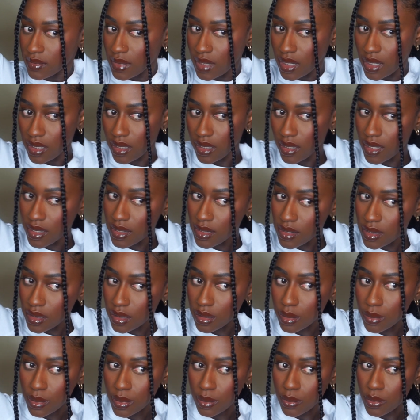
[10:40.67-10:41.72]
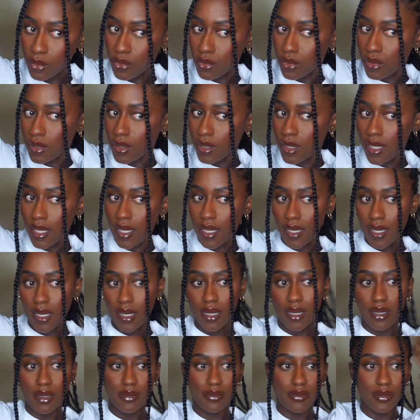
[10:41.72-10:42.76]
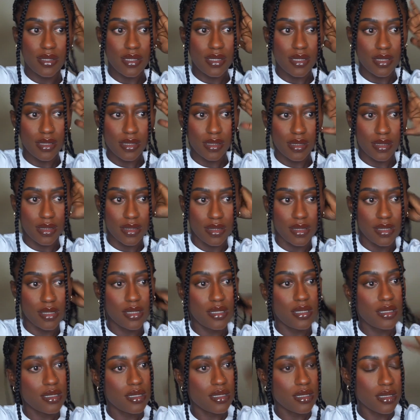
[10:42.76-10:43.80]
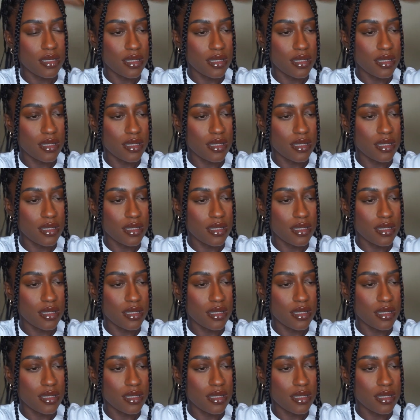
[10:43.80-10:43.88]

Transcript: And that's a little bit more than half, sis.